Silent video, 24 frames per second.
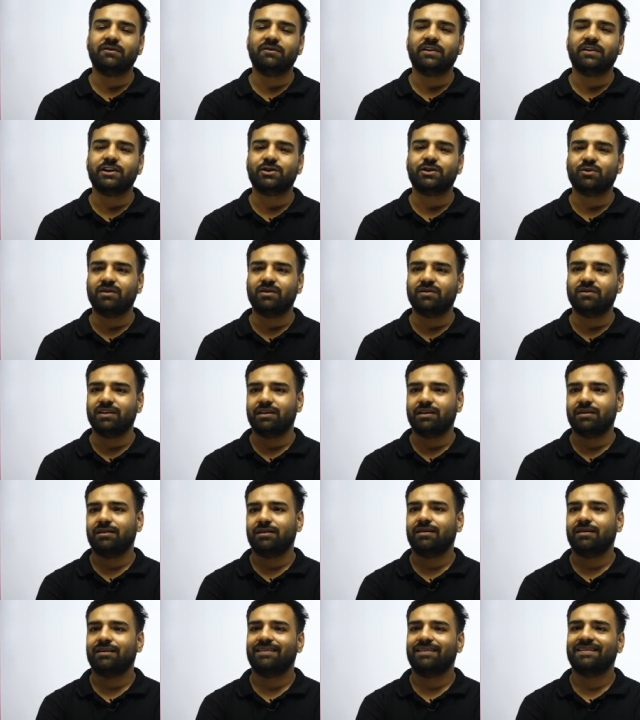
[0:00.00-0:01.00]
Obviously, the
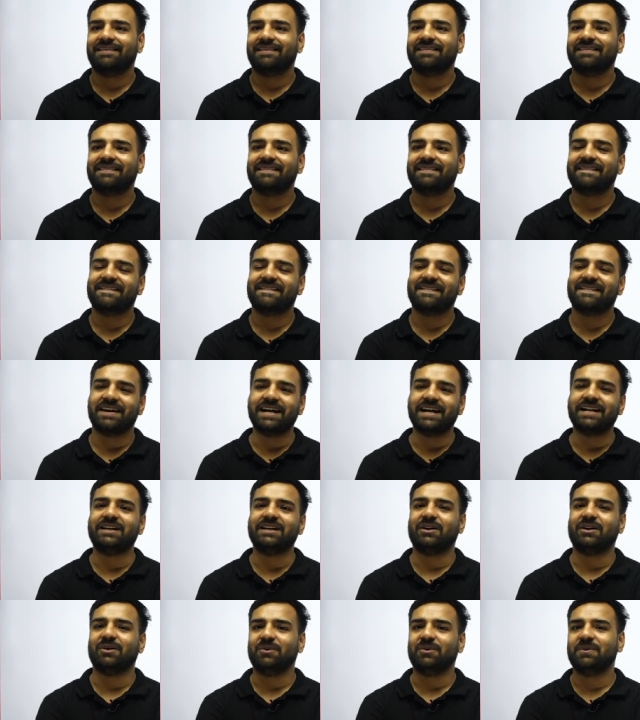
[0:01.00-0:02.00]
virtual one
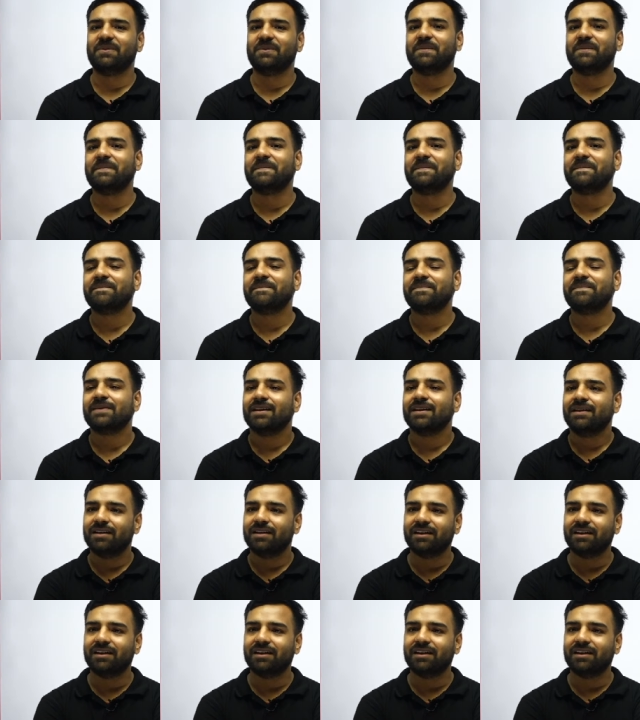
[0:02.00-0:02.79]
right now.